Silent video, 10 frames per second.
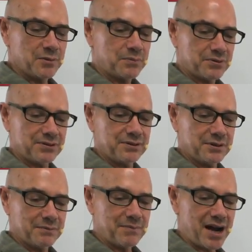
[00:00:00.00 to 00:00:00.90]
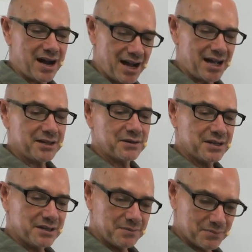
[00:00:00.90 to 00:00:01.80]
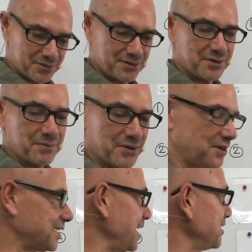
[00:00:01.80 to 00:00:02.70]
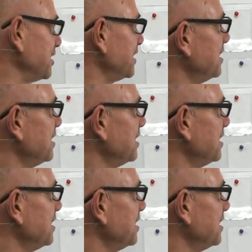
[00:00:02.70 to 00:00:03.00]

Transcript: Pr, maha, pr. Okay, good.